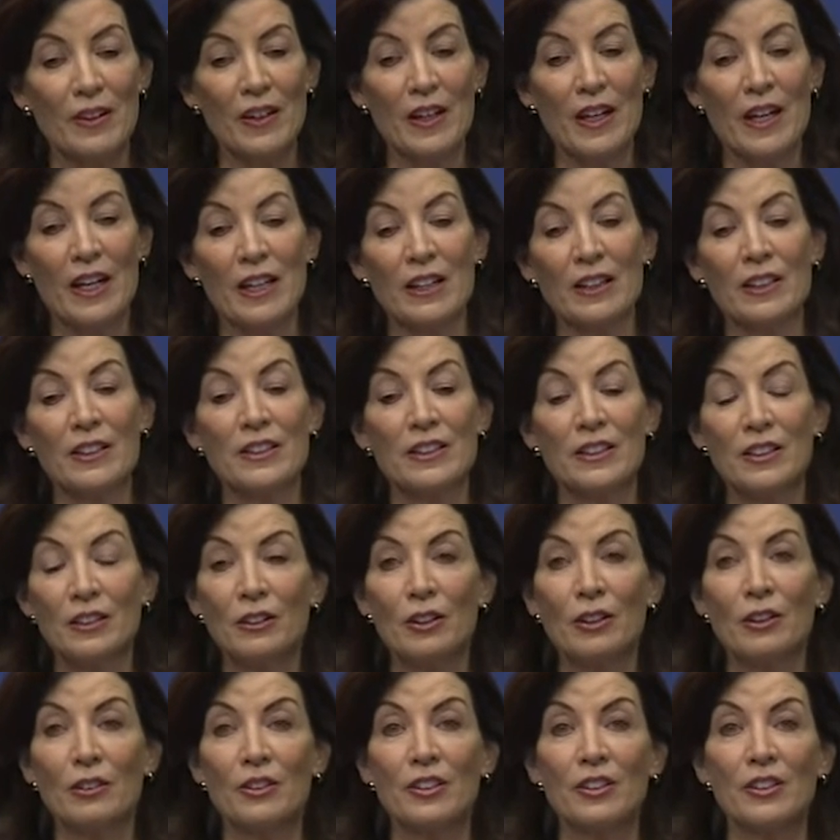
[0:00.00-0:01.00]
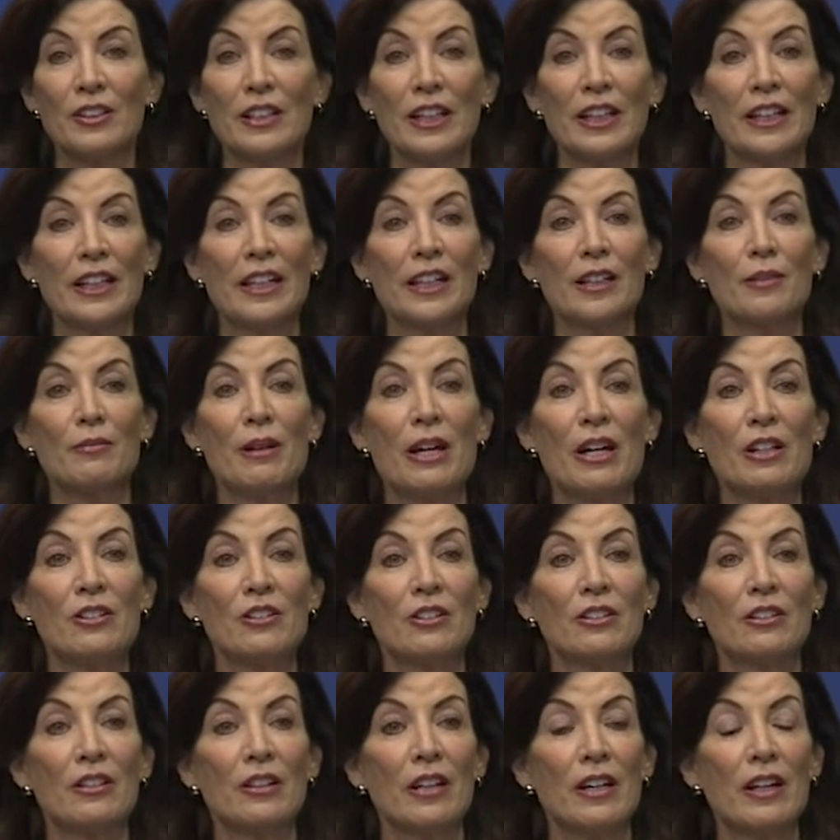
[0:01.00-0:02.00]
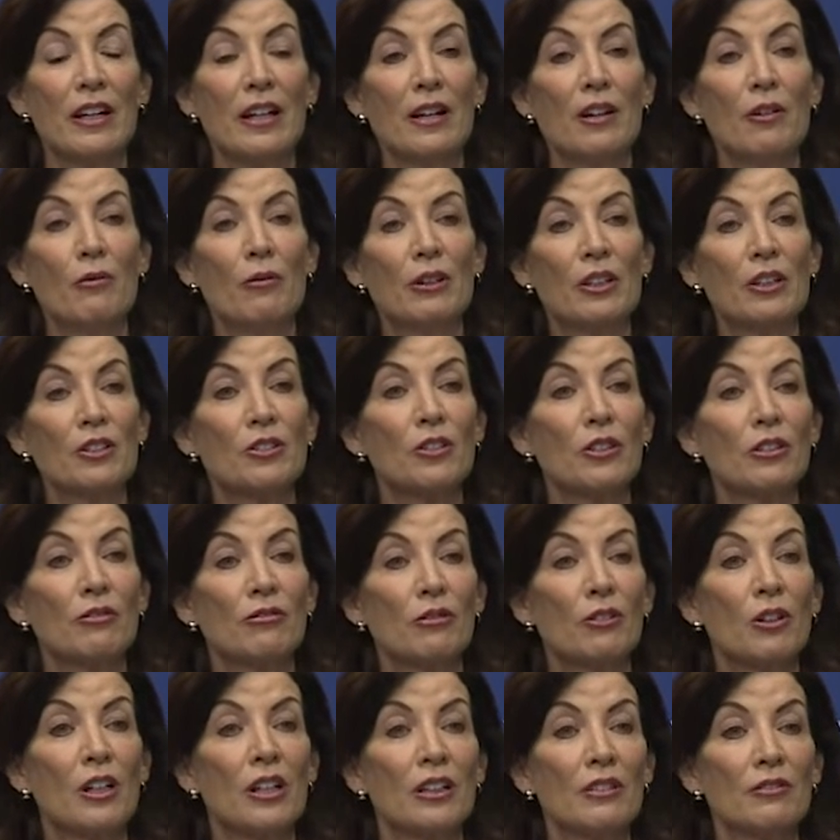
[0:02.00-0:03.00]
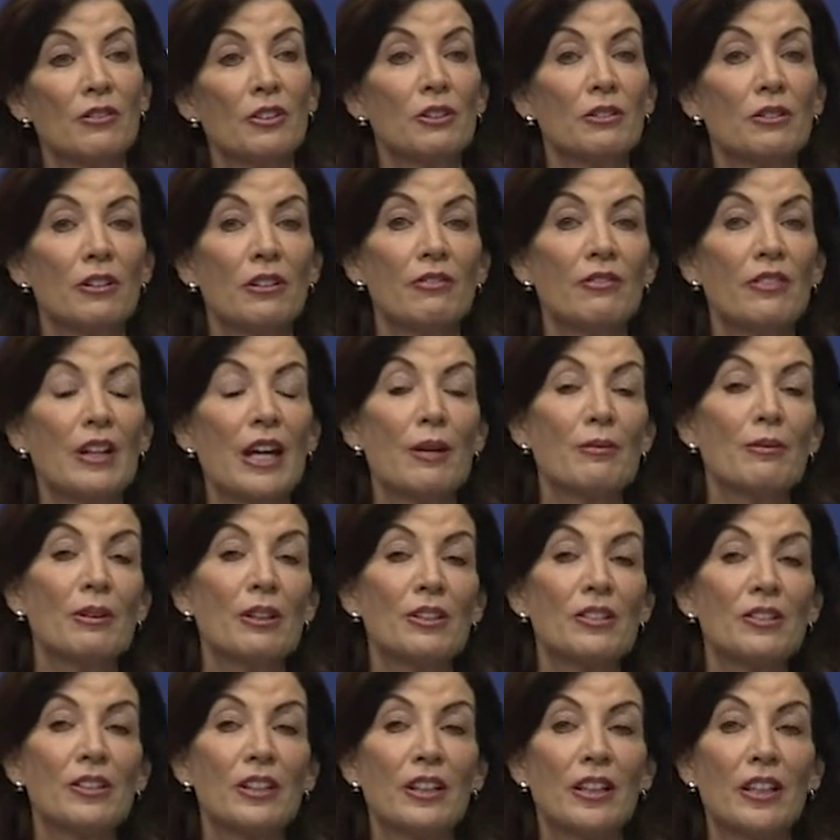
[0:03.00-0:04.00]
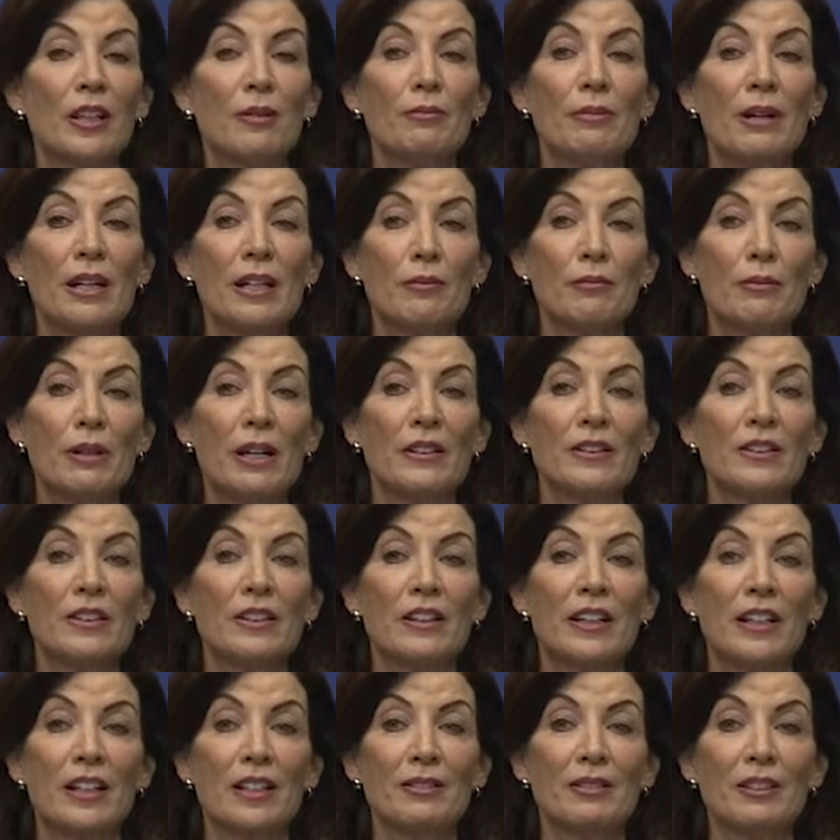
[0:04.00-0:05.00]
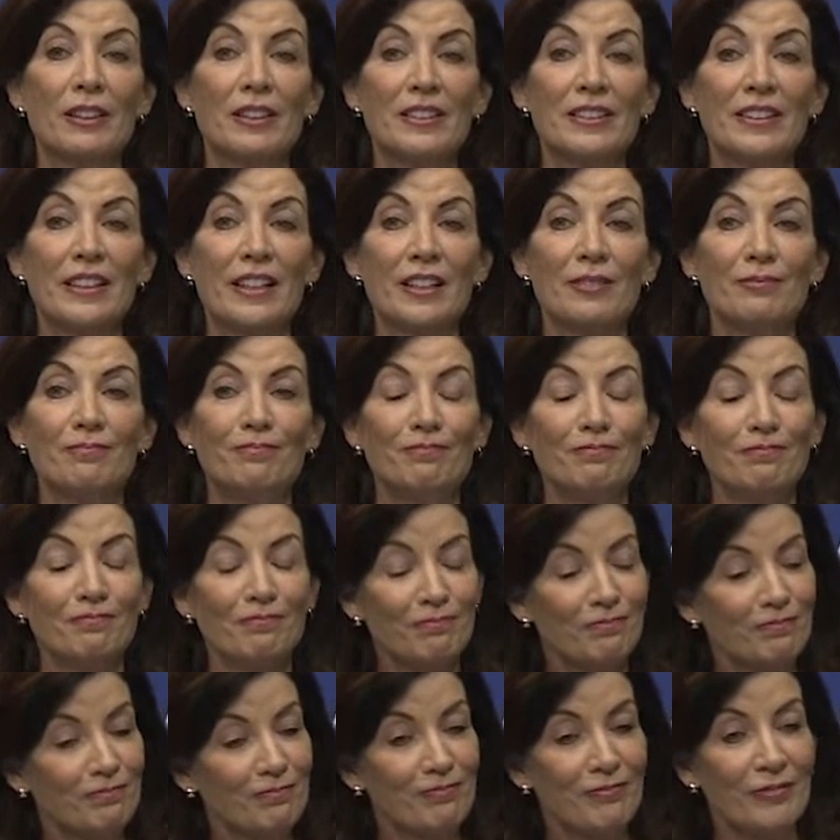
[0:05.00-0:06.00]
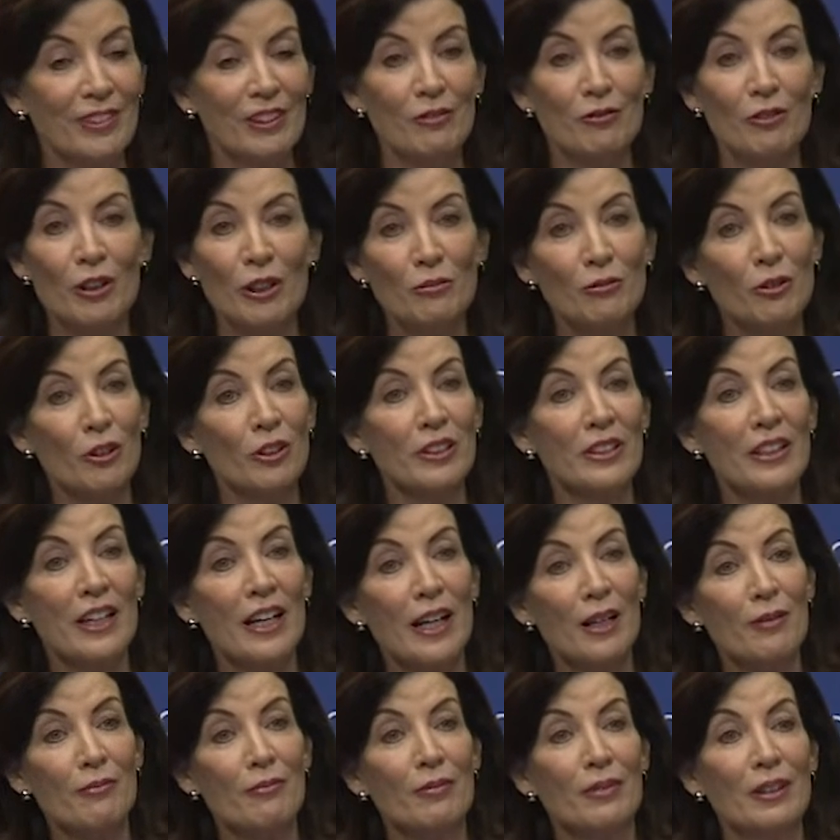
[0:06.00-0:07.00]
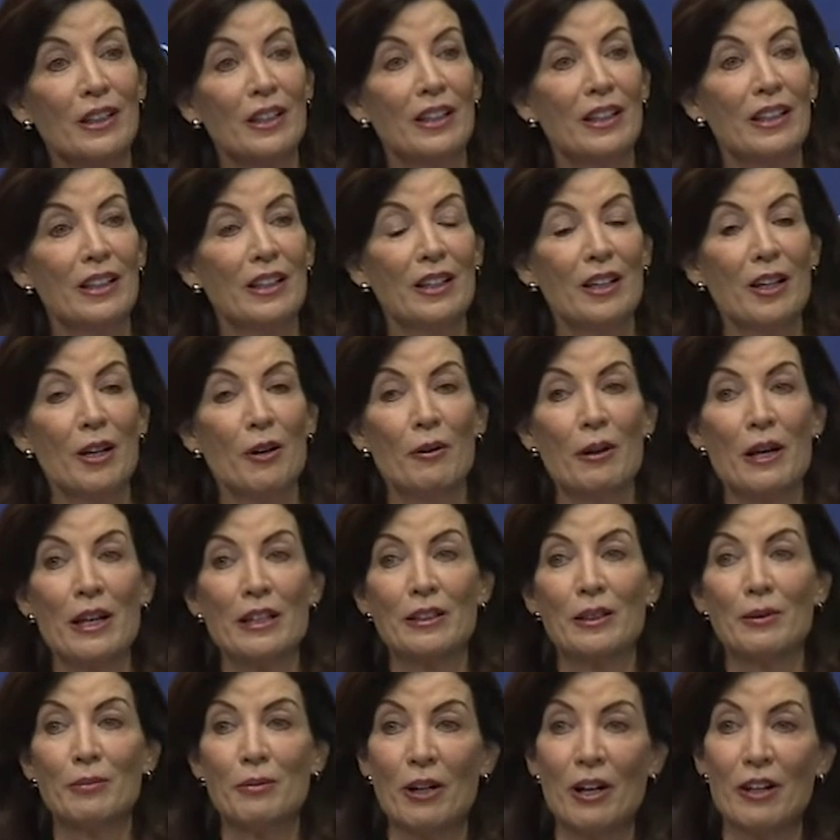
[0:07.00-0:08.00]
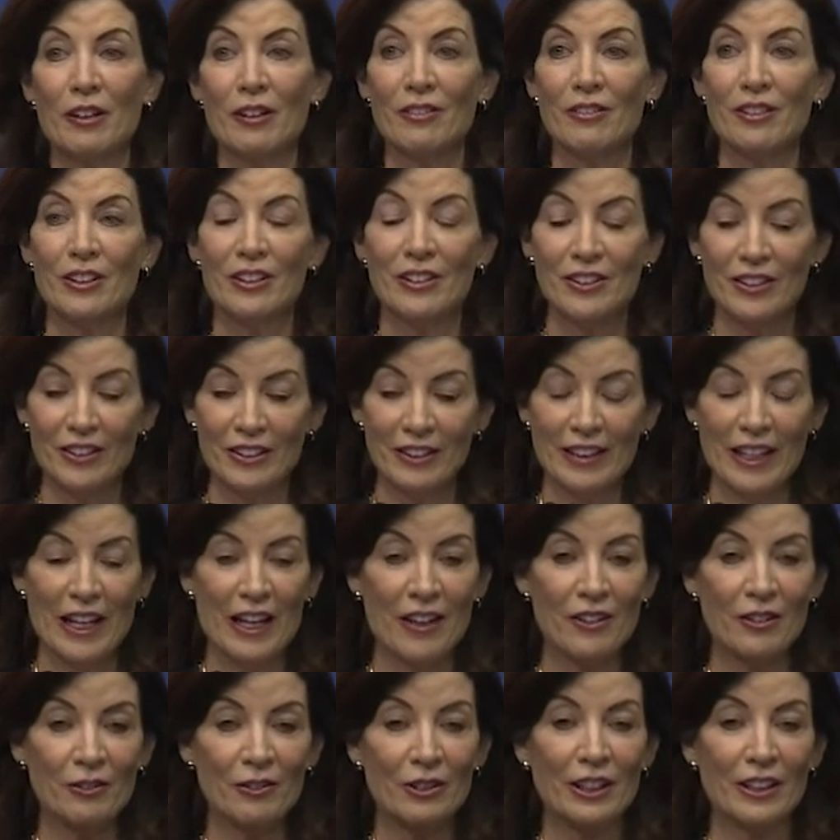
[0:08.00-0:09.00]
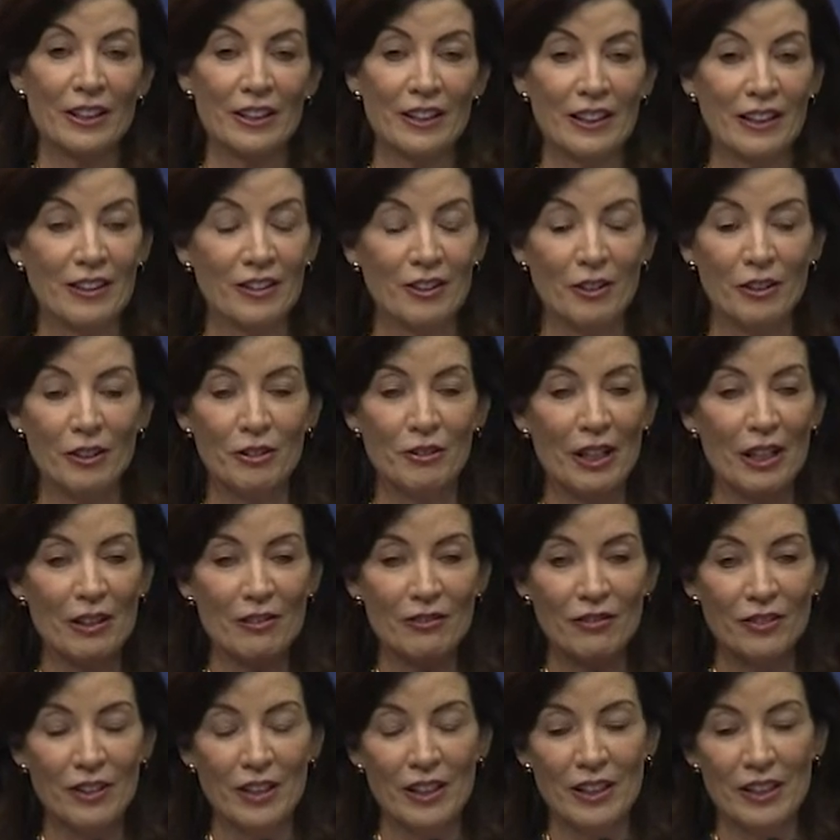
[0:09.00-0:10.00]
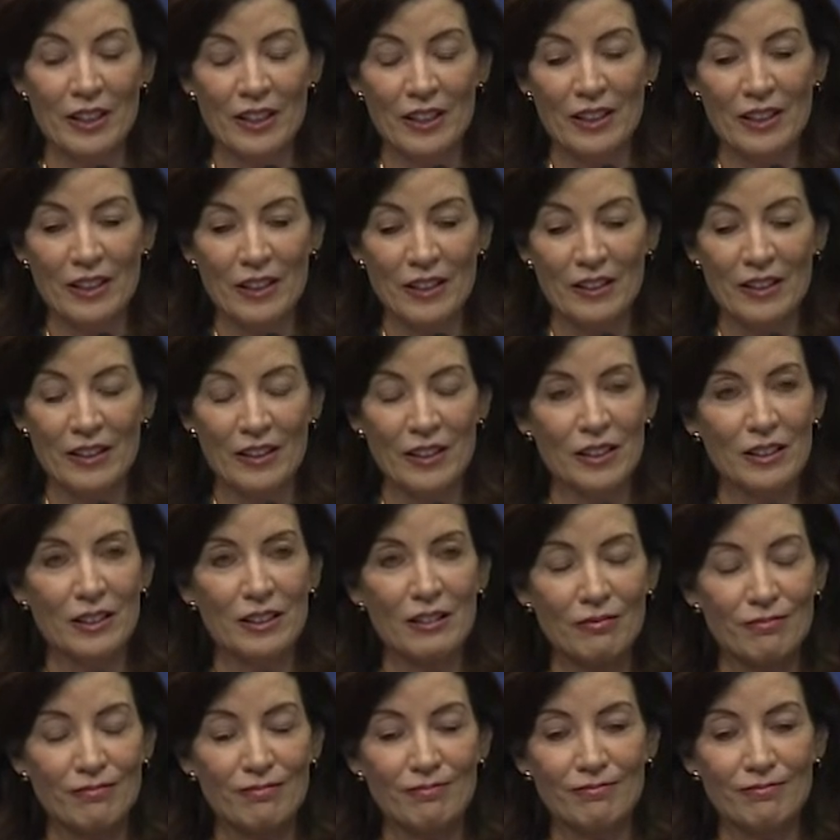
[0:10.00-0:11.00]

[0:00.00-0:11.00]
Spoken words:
And it still hurts, and I can't imagine what it took for all of you, the families, to get up out of bed today and say, one more time, we have to be part of this gathering. And I know you have this